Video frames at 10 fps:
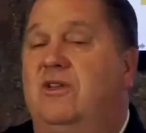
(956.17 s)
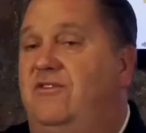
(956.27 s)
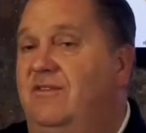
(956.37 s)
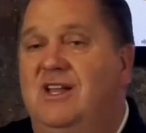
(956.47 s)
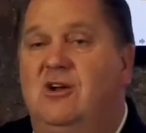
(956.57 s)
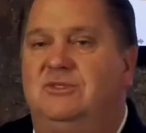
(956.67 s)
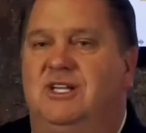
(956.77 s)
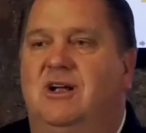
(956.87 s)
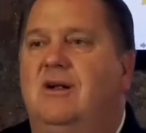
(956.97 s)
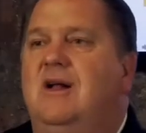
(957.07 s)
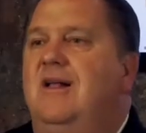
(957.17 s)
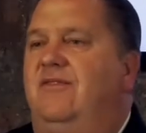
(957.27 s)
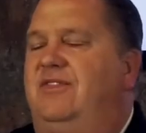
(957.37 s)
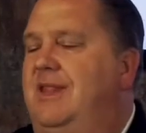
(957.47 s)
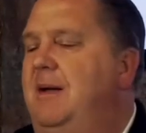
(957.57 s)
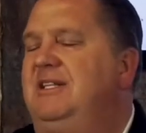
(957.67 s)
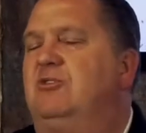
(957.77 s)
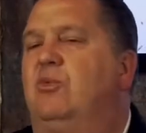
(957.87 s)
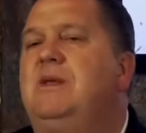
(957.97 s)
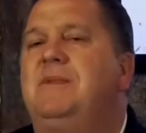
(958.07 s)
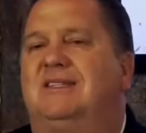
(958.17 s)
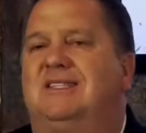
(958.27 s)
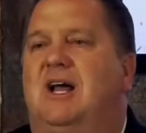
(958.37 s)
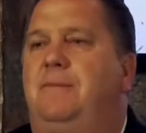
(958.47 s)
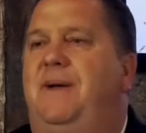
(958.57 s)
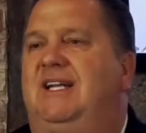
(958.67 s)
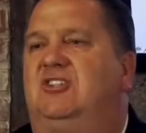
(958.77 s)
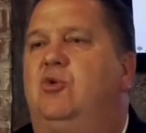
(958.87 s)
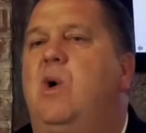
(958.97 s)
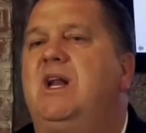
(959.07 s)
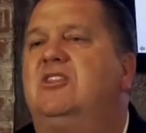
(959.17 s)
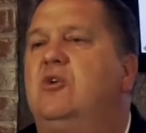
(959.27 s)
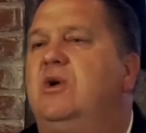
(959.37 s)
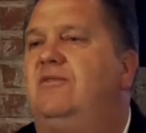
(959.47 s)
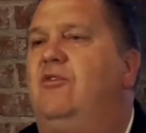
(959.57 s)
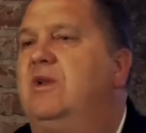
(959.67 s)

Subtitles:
50 homes a year, that means RE/MAX got paid 20, 30, 40,